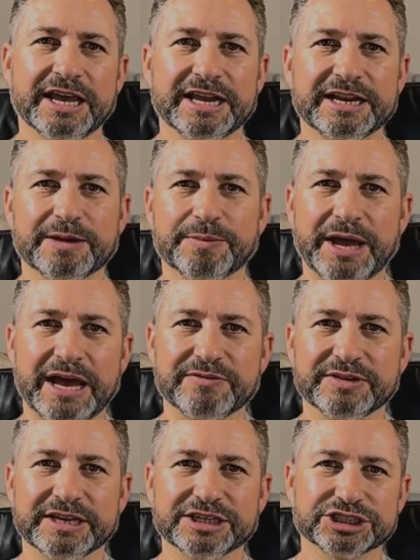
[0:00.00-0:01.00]
end up
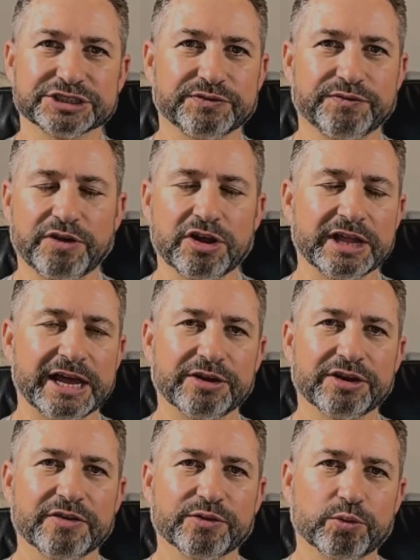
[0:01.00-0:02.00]
having it just fall
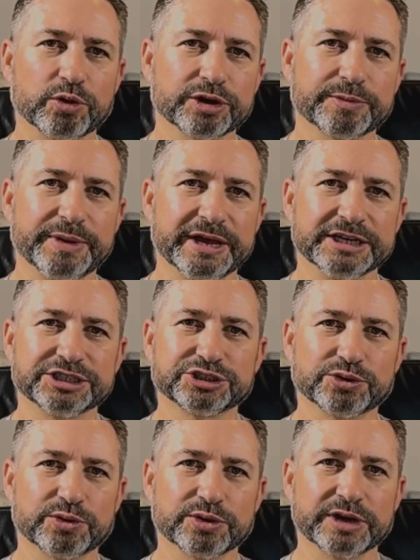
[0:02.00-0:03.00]
out on the
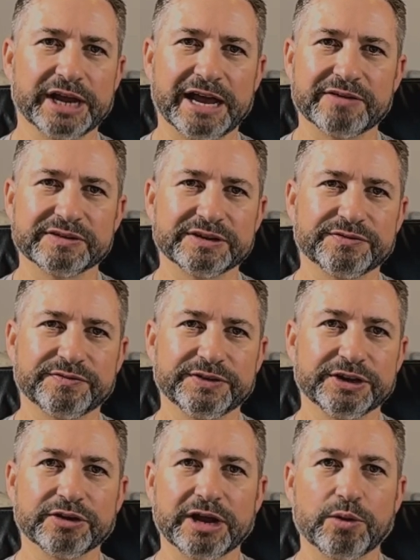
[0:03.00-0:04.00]
workbench or having to
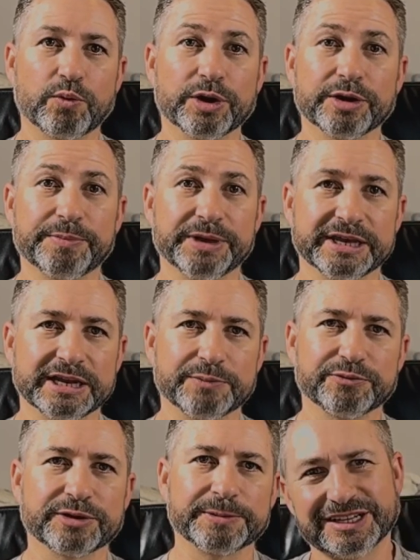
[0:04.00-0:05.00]
figure out where to pick it
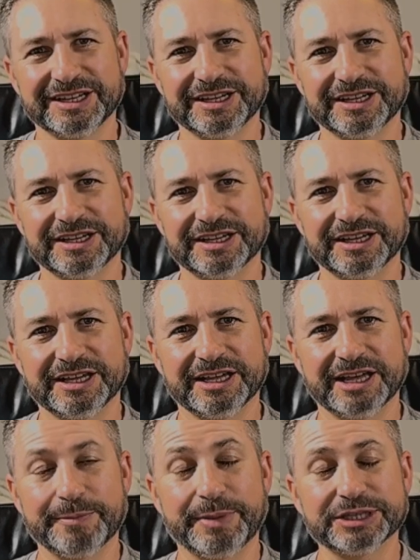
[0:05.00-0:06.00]
up from.
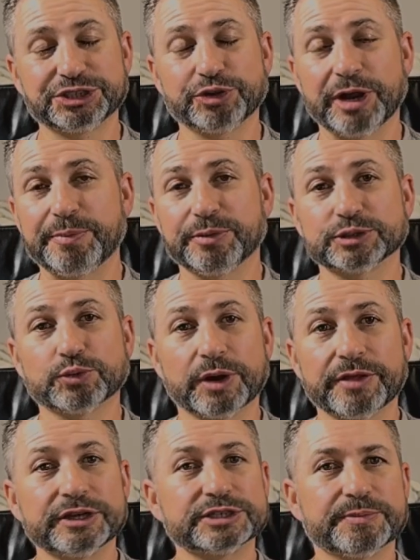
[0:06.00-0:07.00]
A bed scraper is one
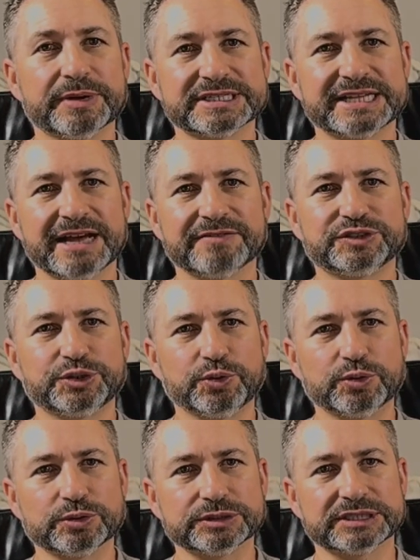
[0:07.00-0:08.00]
of those must-have
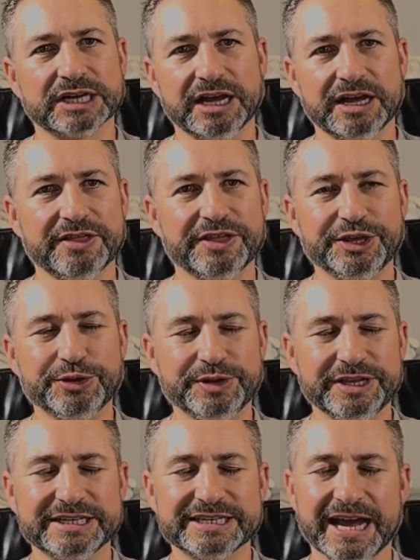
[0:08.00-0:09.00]
tools that you
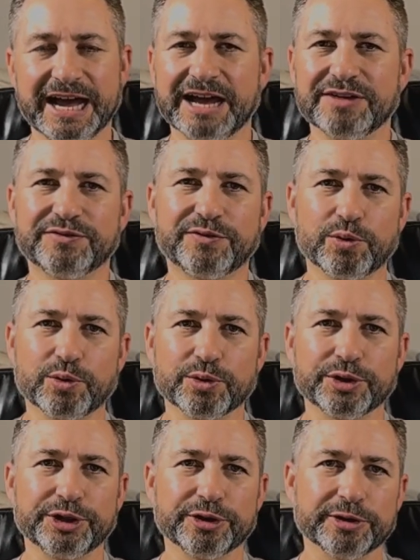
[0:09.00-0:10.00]
need to have
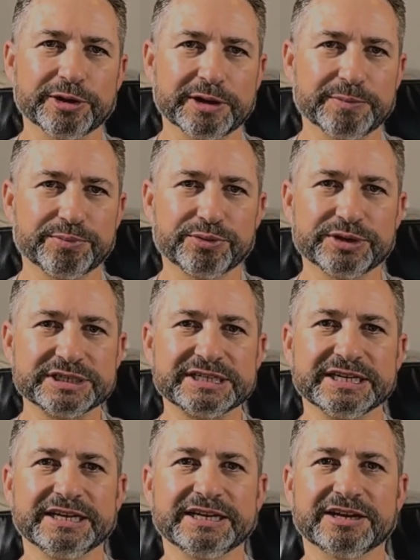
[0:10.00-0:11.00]
for your
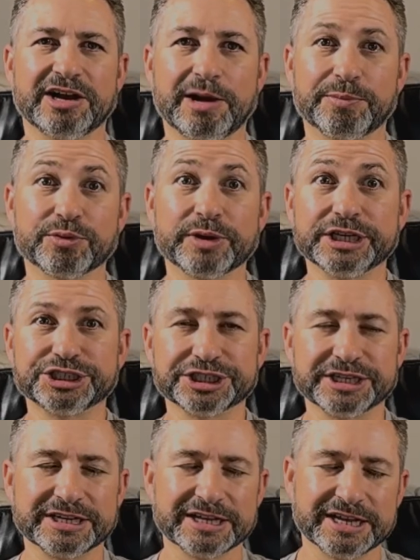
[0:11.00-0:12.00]
printing
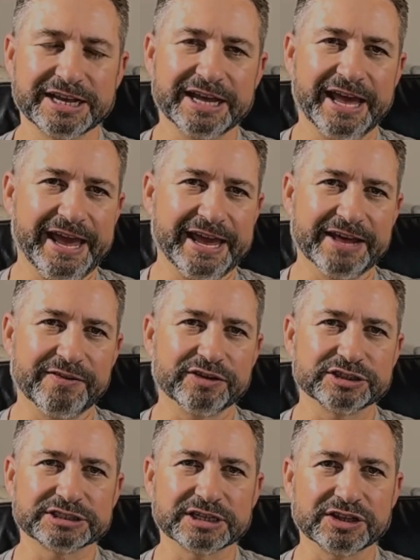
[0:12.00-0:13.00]
operation. And
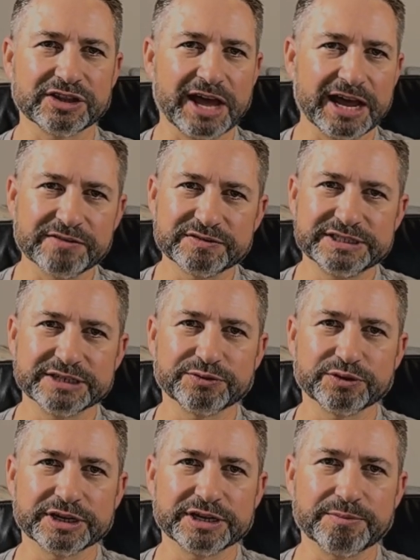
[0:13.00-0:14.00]
there's a lot of
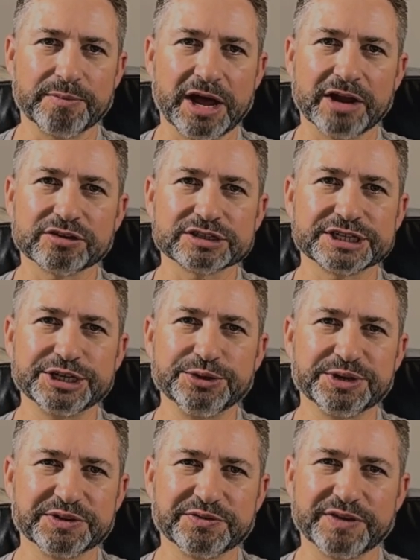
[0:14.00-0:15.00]
different models that you
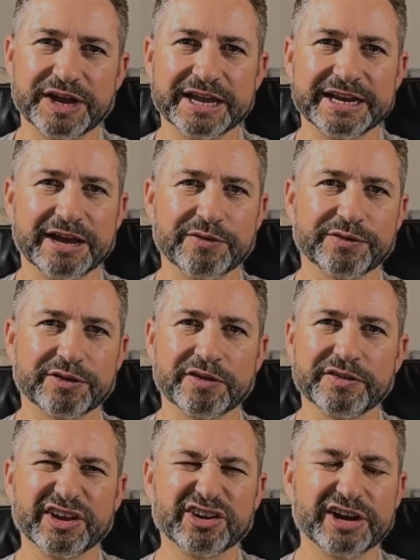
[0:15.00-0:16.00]
can find out there on
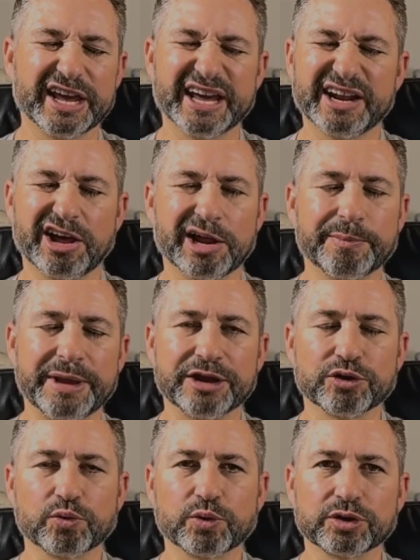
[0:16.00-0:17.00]
the internet, on
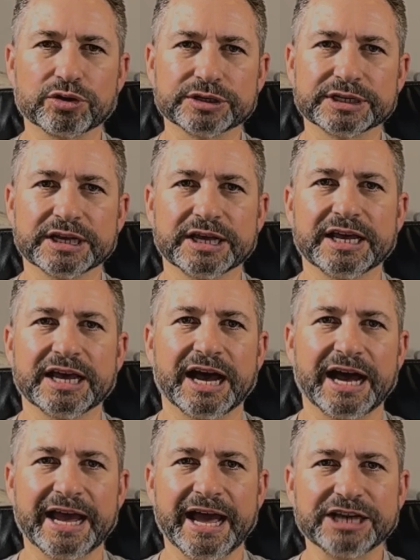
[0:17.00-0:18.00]
Maker World.
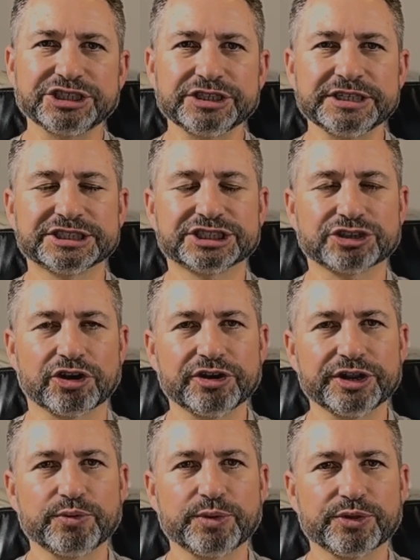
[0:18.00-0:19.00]
I actually
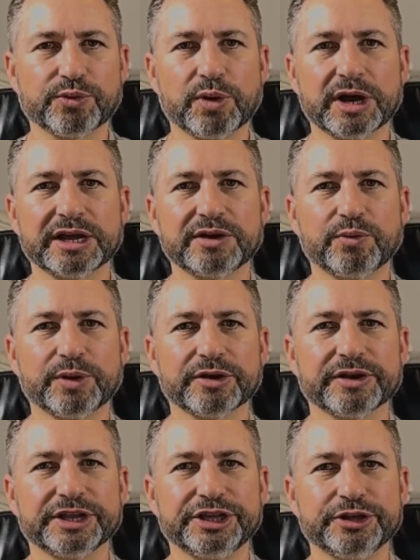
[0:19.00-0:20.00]
started with one where
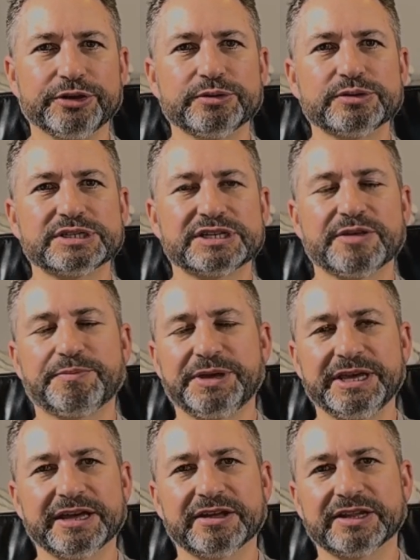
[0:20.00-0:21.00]
it used the
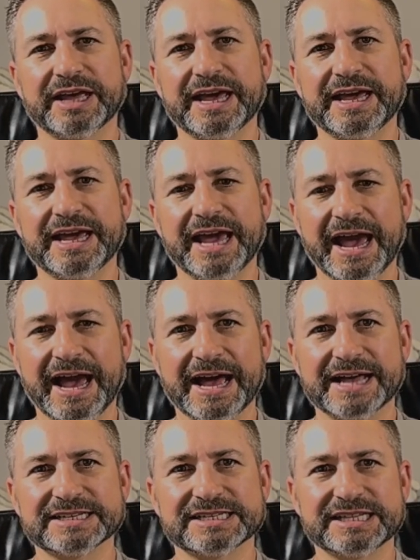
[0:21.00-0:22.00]
PLA
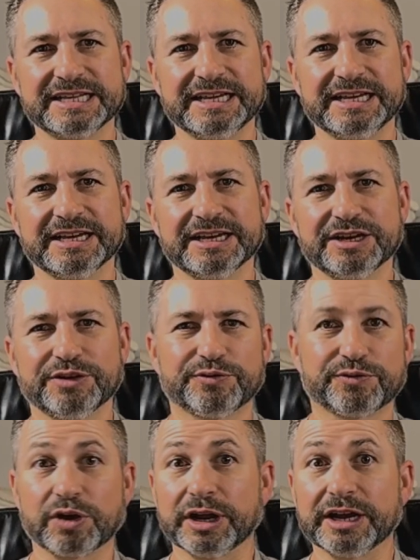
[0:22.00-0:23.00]
as the
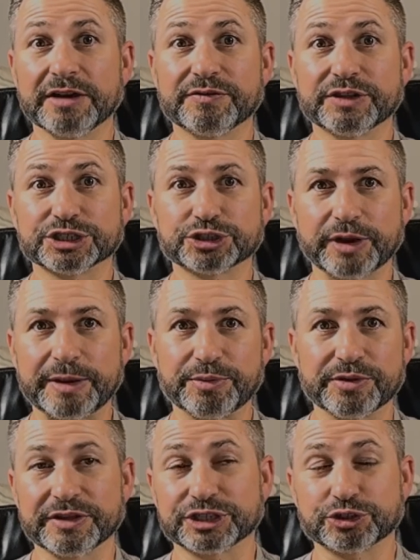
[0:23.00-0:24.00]
front of the
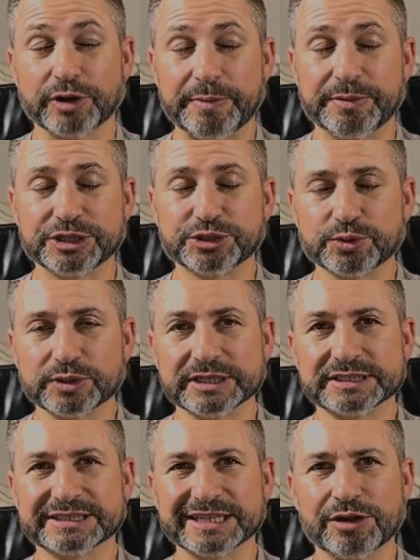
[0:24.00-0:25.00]
scraper, the scraping tool
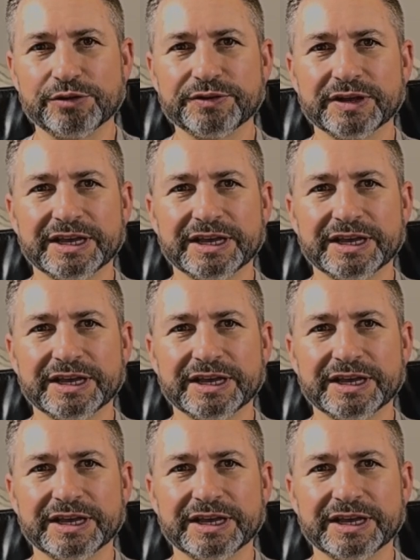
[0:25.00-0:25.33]
itself.